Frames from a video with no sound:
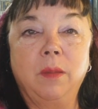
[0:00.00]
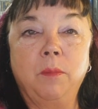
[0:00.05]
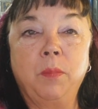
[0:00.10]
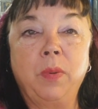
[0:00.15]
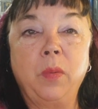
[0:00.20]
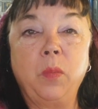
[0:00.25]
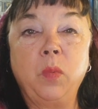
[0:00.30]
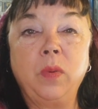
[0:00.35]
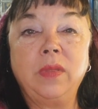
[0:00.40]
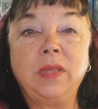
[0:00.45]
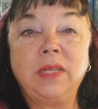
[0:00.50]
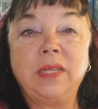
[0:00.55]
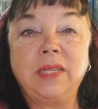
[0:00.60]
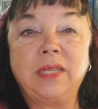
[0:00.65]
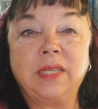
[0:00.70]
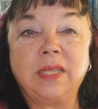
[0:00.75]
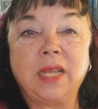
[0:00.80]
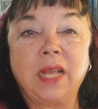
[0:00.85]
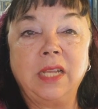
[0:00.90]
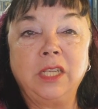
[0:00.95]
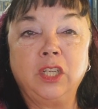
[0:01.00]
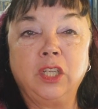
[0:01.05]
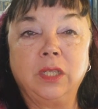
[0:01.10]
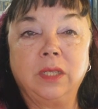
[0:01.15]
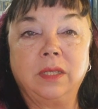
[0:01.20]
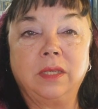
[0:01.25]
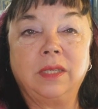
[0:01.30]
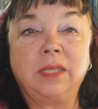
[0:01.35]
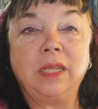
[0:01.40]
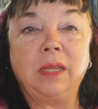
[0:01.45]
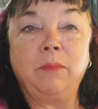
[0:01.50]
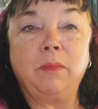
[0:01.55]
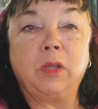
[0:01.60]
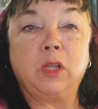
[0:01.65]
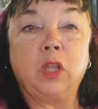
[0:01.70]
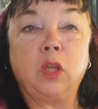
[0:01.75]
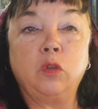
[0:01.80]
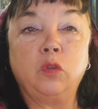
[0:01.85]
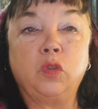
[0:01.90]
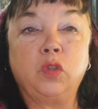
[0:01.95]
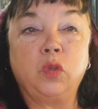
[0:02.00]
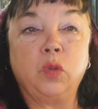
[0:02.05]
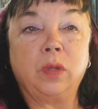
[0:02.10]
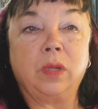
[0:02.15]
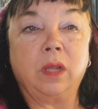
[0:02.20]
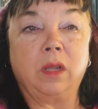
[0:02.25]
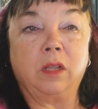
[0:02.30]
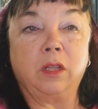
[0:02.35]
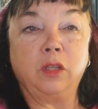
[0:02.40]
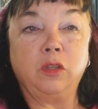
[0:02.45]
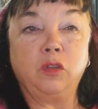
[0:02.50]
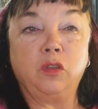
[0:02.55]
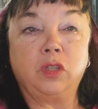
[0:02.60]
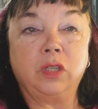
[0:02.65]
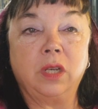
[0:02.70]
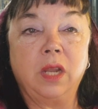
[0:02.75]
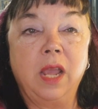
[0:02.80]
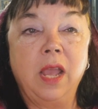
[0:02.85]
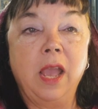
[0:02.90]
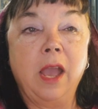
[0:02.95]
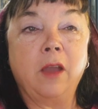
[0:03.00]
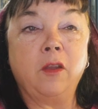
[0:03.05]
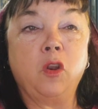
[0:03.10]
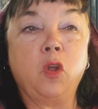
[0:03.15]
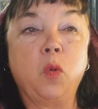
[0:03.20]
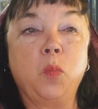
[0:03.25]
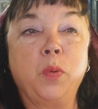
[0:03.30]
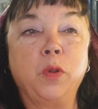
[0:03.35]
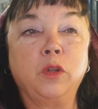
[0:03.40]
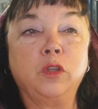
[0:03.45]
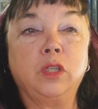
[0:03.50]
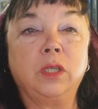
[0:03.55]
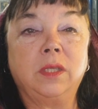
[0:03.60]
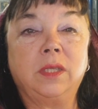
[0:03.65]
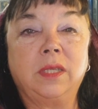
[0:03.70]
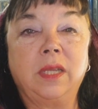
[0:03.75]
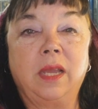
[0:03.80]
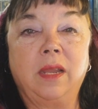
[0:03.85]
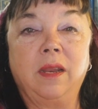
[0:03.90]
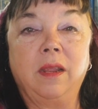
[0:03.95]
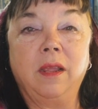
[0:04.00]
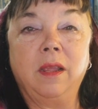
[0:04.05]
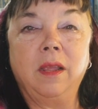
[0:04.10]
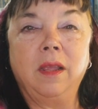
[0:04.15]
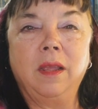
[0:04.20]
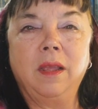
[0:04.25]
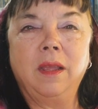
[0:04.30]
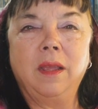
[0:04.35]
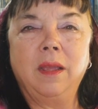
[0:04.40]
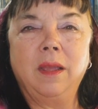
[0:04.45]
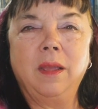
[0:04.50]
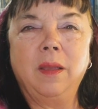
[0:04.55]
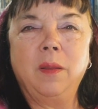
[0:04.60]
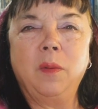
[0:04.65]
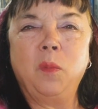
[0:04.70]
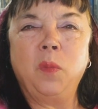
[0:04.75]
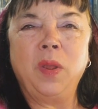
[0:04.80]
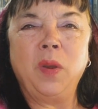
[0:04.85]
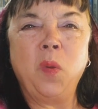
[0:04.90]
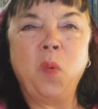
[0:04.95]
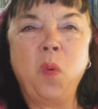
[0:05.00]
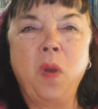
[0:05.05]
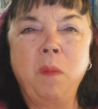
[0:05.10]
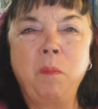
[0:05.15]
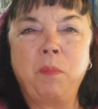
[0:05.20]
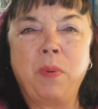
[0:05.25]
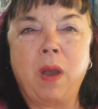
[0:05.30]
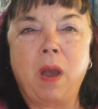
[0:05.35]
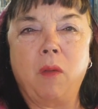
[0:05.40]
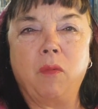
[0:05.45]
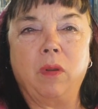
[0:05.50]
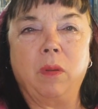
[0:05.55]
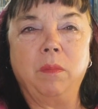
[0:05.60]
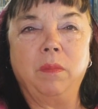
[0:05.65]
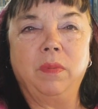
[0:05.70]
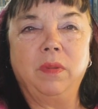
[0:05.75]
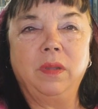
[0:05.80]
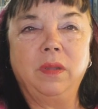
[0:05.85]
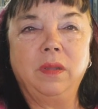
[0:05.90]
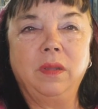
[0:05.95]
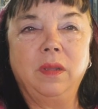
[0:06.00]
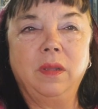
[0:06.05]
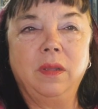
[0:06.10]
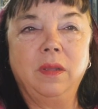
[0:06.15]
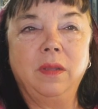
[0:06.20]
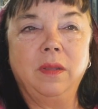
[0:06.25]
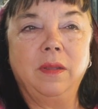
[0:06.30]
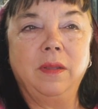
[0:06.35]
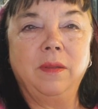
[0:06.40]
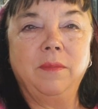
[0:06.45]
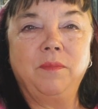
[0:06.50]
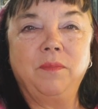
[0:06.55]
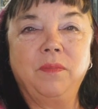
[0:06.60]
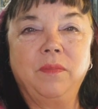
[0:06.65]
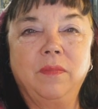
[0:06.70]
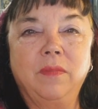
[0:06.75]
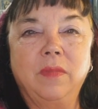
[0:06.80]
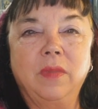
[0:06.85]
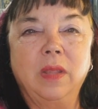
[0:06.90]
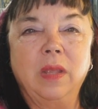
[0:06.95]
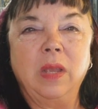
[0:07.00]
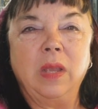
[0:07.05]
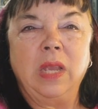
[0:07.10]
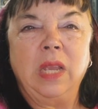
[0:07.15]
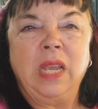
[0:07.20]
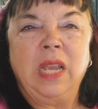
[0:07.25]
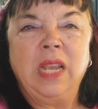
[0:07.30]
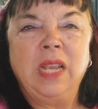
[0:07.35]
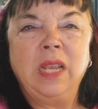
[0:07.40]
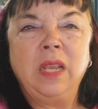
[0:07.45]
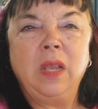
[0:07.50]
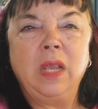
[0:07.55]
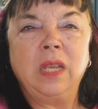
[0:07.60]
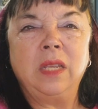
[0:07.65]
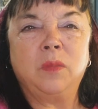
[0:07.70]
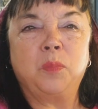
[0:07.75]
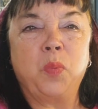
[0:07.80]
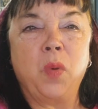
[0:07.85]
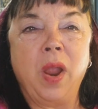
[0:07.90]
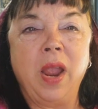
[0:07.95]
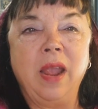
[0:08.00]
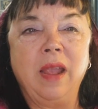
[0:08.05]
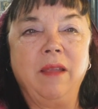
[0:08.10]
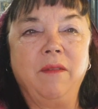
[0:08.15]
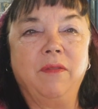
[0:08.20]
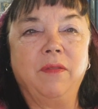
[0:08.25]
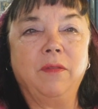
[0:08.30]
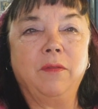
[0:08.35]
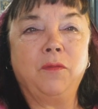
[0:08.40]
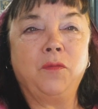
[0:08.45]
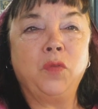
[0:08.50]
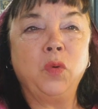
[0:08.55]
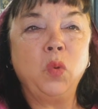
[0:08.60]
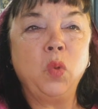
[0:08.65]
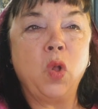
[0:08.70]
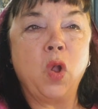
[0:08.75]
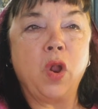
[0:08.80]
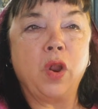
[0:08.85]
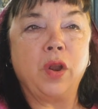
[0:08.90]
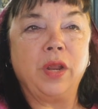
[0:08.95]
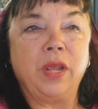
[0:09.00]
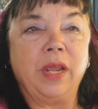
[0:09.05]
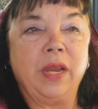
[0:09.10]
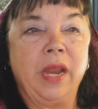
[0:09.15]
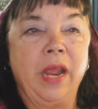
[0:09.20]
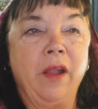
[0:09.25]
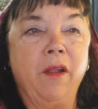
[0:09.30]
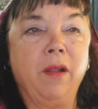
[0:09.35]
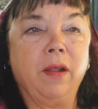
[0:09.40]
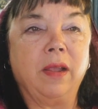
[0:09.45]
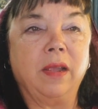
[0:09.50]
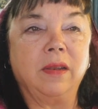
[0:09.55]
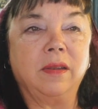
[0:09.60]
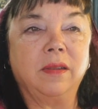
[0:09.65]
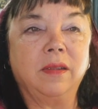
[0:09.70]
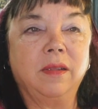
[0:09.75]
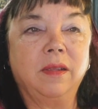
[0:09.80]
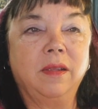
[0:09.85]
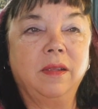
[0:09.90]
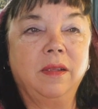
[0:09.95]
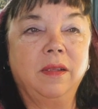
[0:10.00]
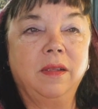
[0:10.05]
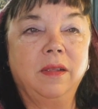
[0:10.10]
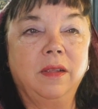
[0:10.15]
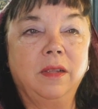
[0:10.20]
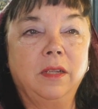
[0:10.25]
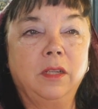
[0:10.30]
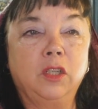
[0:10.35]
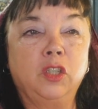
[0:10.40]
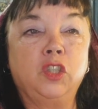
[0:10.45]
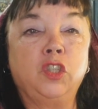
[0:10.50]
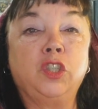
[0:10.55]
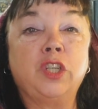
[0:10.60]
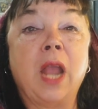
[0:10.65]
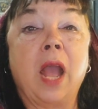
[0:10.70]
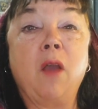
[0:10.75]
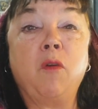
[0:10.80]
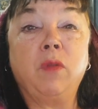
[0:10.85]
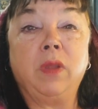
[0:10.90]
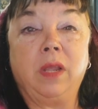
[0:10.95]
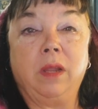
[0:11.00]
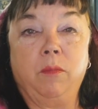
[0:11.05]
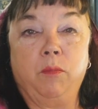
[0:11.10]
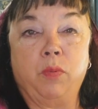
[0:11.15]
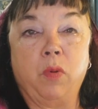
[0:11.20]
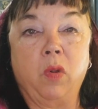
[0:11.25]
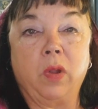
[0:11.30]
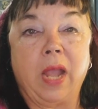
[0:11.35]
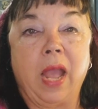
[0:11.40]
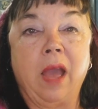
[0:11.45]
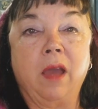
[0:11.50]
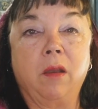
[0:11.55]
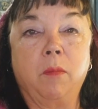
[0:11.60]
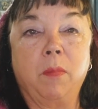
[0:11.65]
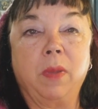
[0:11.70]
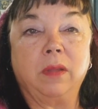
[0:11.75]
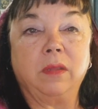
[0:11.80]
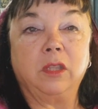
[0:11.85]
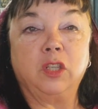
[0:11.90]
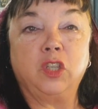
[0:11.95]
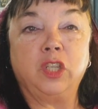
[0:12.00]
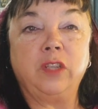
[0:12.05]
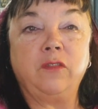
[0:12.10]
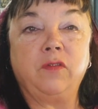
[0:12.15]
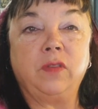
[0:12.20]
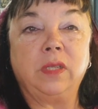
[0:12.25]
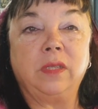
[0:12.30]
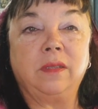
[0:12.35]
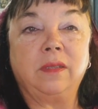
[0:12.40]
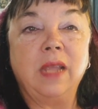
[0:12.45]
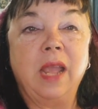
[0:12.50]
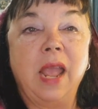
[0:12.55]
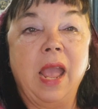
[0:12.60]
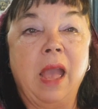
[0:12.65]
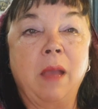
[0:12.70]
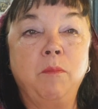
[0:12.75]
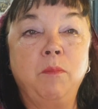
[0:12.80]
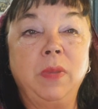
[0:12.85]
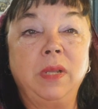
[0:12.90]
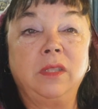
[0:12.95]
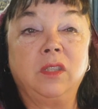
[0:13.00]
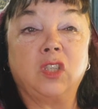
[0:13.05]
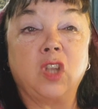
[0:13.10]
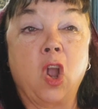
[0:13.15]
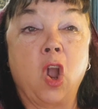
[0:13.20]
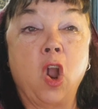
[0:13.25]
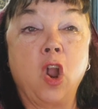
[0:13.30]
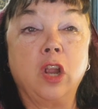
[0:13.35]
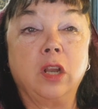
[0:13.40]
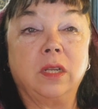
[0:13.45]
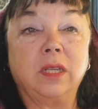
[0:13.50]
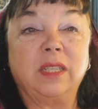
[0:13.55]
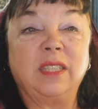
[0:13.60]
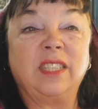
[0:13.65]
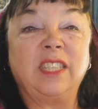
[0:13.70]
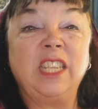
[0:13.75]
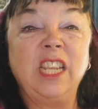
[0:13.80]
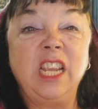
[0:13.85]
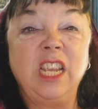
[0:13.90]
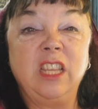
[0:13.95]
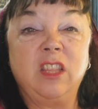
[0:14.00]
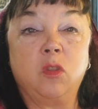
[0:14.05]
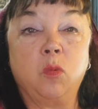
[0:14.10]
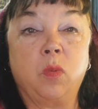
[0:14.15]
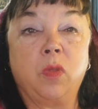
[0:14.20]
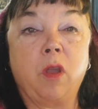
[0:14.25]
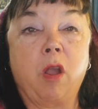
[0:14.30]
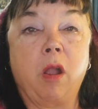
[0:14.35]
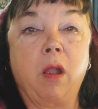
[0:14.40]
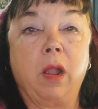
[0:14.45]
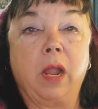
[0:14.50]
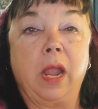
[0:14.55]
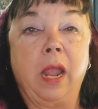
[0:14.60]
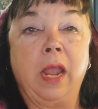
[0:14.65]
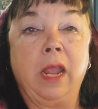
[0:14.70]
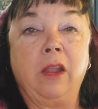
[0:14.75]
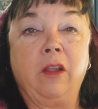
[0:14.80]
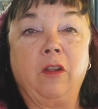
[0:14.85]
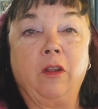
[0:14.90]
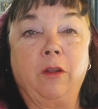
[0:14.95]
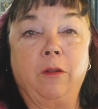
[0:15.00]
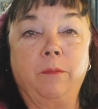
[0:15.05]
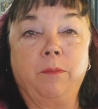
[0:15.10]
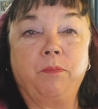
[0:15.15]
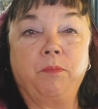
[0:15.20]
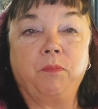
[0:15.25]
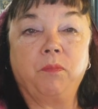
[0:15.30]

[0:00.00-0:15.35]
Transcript: But when the discussion seemed close to a conclusion, an old Persian said, "We don't want Bahram. He is brave, foolhardy, and arrogant." Shouting broke out among the chieftains, and men's heart seethed with anger.